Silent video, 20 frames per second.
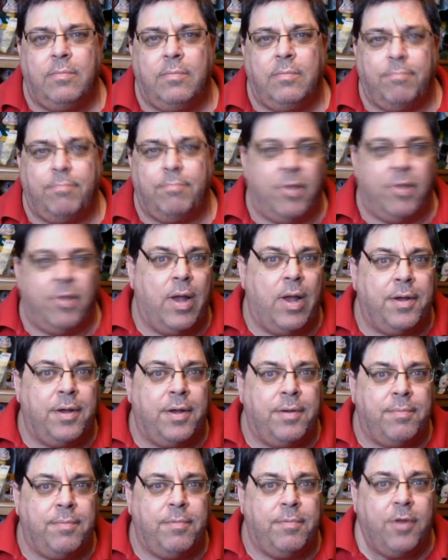been
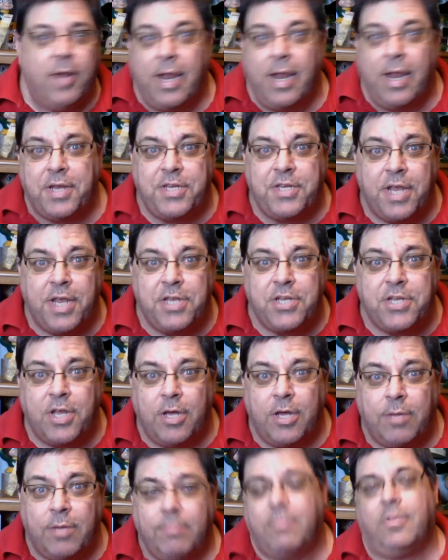around the United States
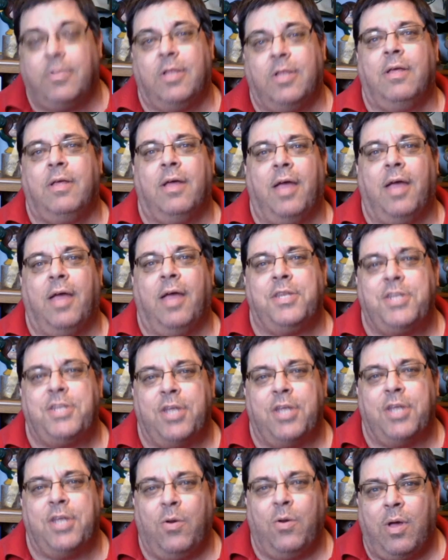some. And
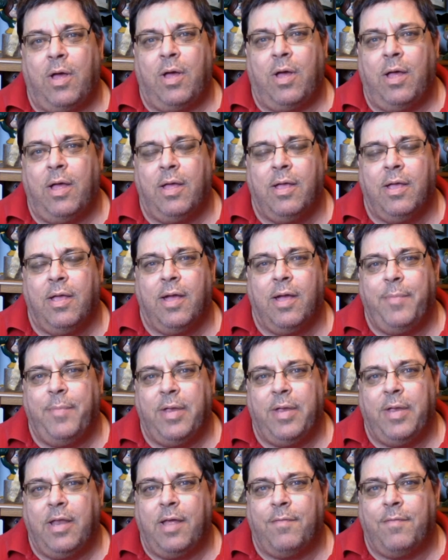so,
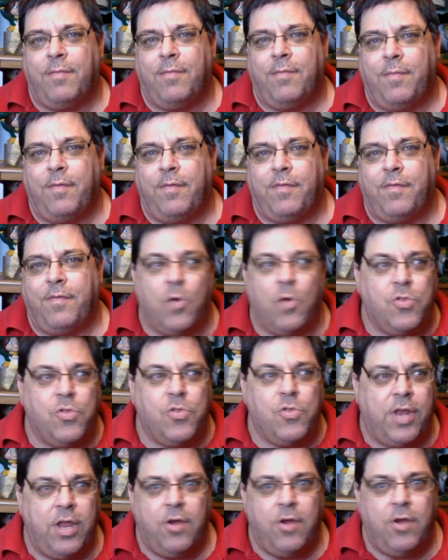coach
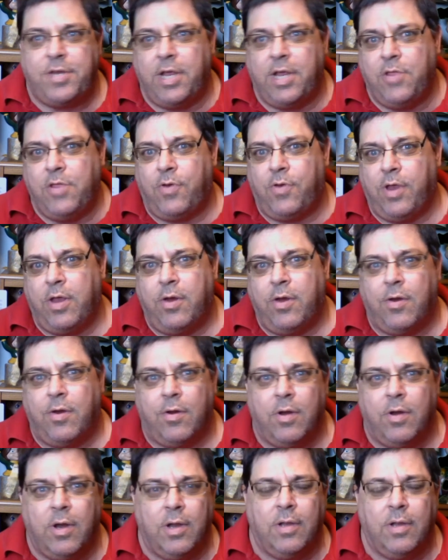of the year, teacher of the year.
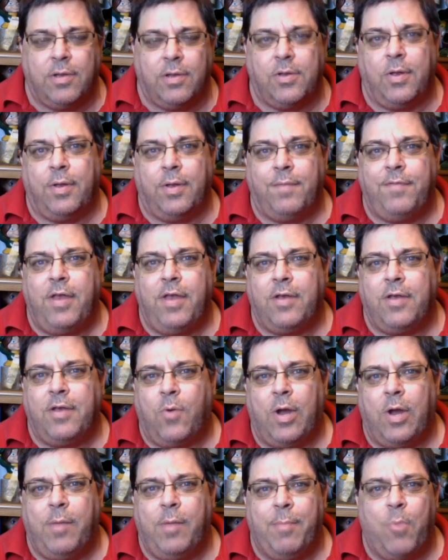So I've done
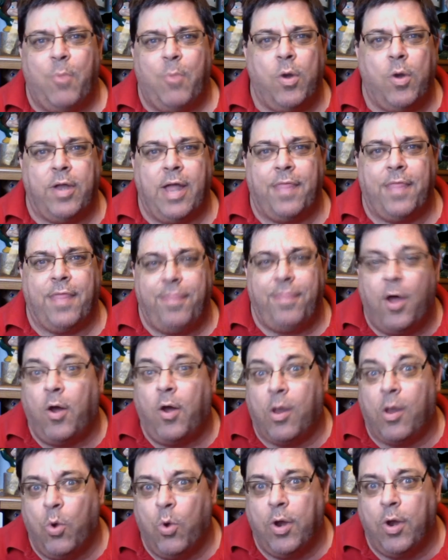quite a bit more than I thought
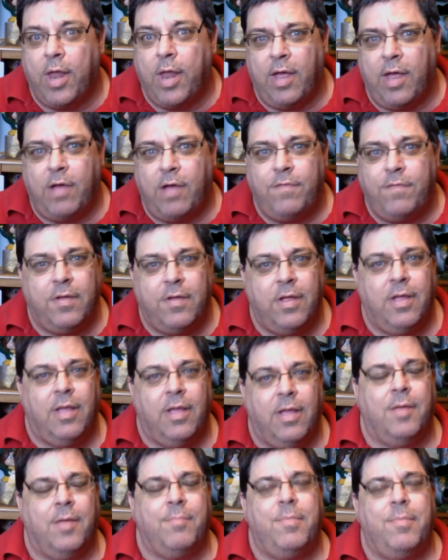I would have.
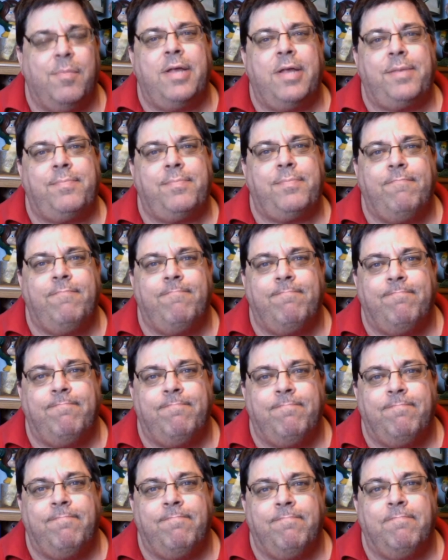But
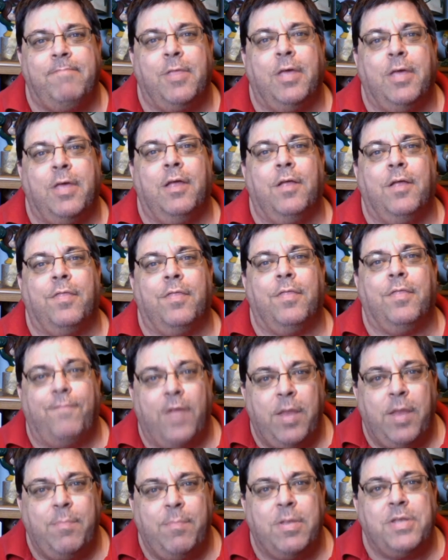
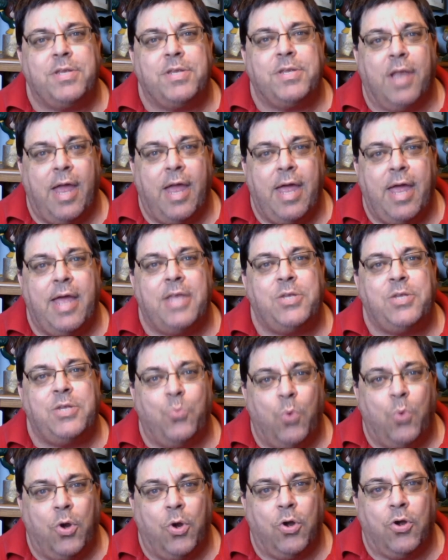famous last
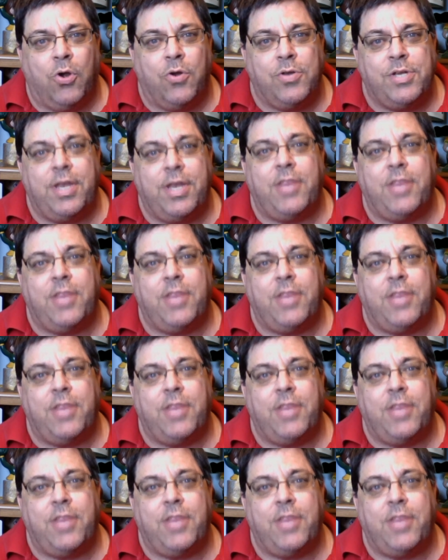words that